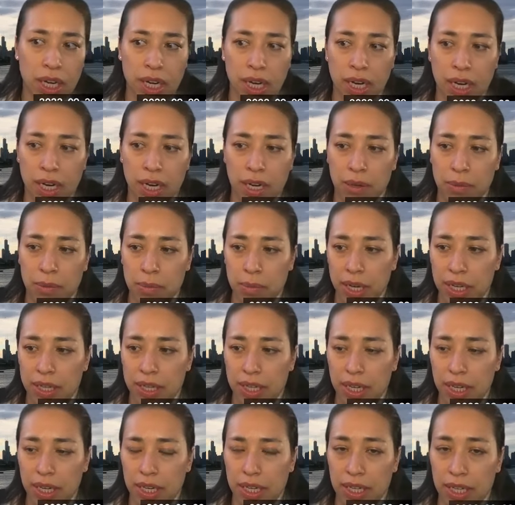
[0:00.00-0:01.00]
um,
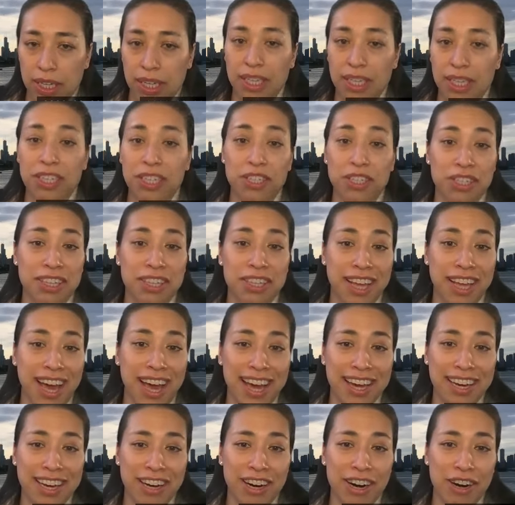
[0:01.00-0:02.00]
and then in addition to
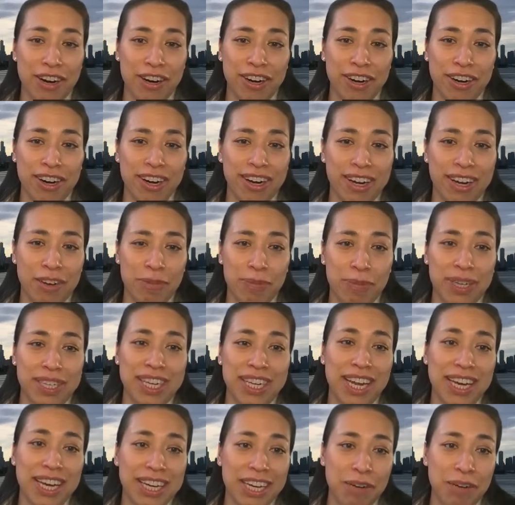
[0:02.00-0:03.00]
that our um,
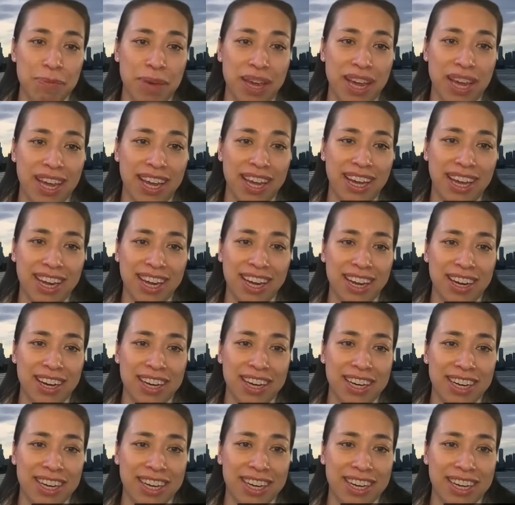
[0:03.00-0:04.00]
attending may
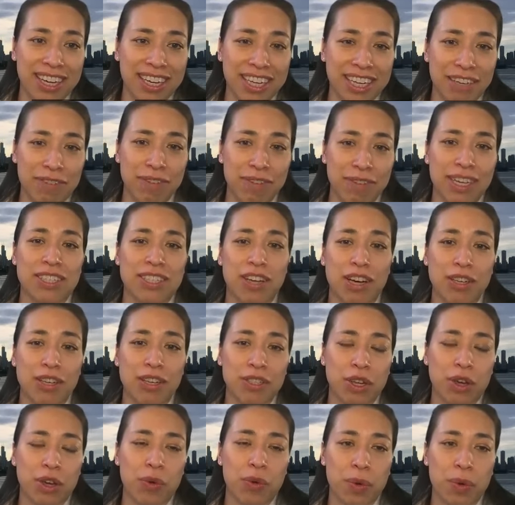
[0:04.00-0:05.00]
uh, give us
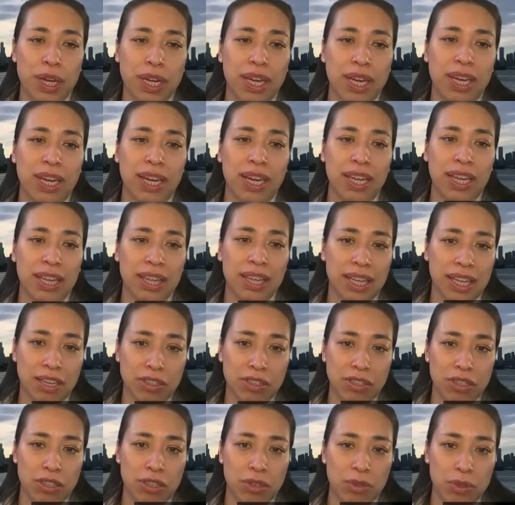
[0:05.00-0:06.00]
also reading and
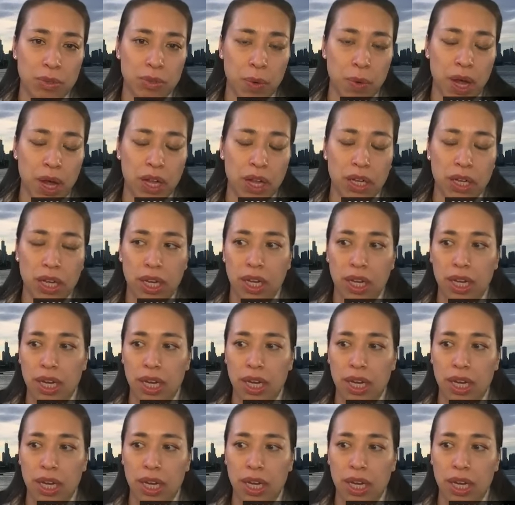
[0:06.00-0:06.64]
things to do as well